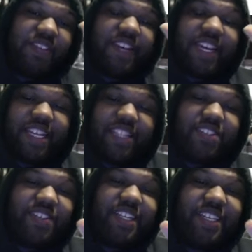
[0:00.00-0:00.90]
We gonna get
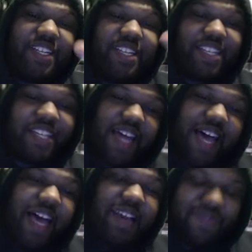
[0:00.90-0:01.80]
into it
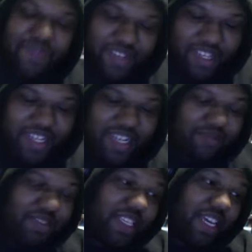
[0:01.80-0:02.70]
live. You know what
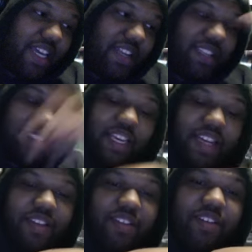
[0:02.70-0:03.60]
I'm saying? Let's get
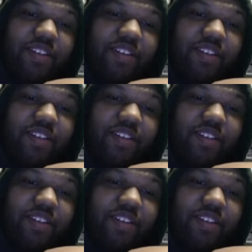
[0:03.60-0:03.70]
it.